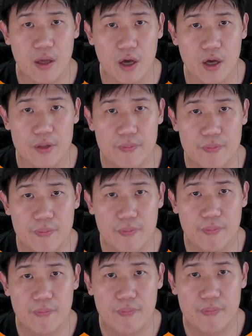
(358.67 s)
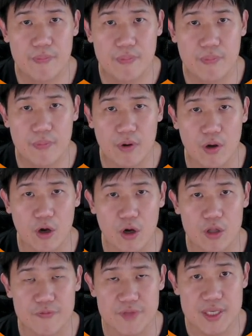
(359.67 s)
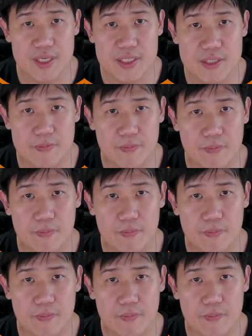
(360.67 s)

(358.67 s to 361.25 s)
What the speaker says: on all of these.